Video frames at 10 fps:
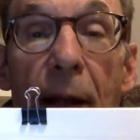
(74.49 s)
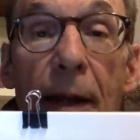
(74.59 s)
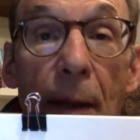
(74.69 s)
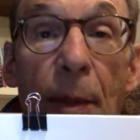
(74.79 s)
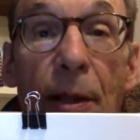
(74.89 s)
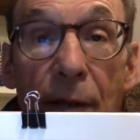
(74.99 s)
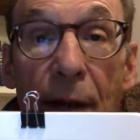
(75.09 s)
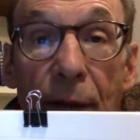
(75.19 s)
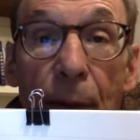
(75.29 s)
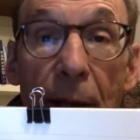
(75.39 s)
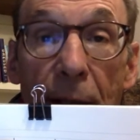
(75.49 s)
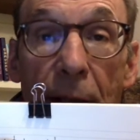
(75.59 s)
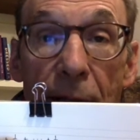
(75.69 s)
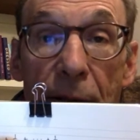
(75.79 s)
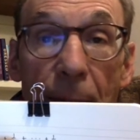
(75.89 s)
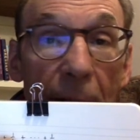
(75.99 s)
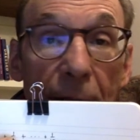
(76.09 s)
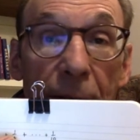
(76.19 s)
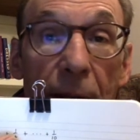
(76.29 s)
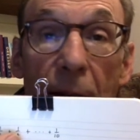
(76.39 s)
That means you have to recognize the pattern.